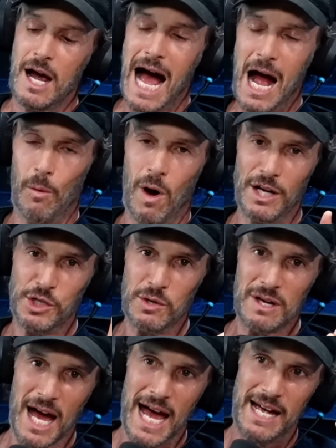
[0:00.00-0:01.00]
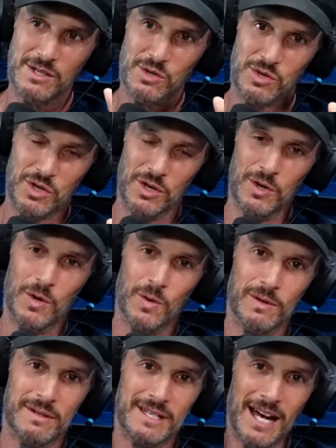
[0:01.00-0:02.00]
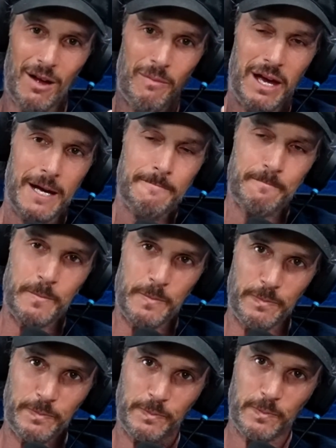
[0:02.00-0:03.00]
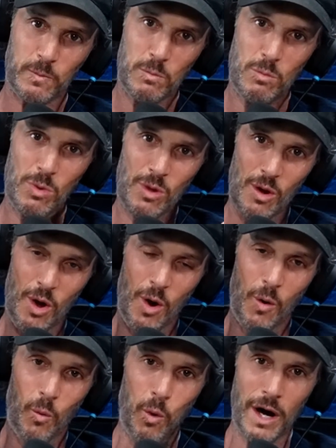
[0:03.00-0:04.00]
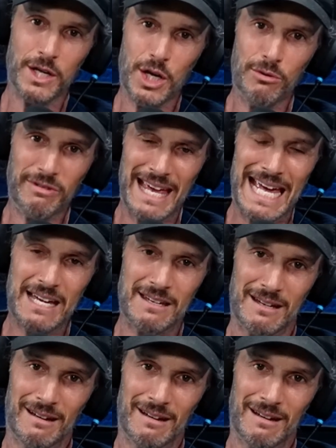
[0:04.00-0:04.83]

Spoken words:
I want you guys to tell me what you think